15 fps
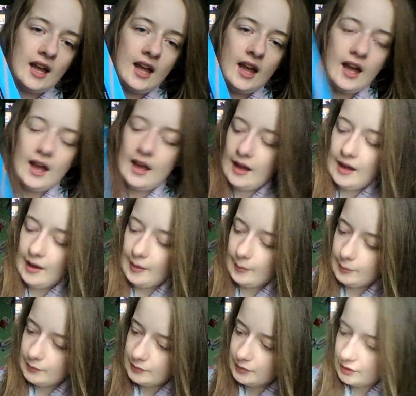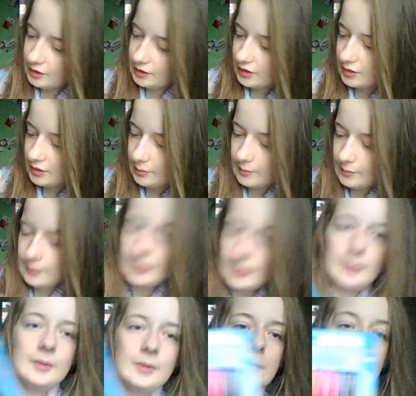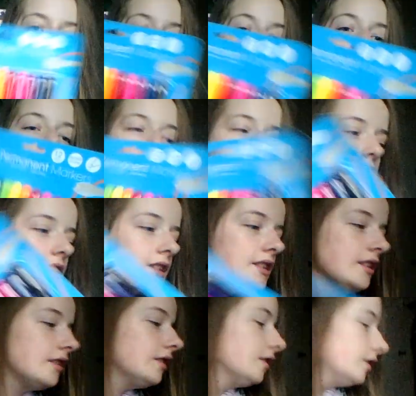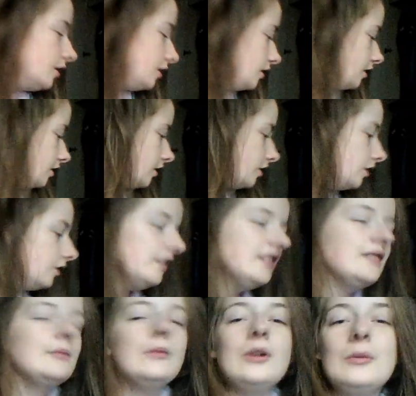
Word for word: got some permanent markers. There is are rubbish not metal.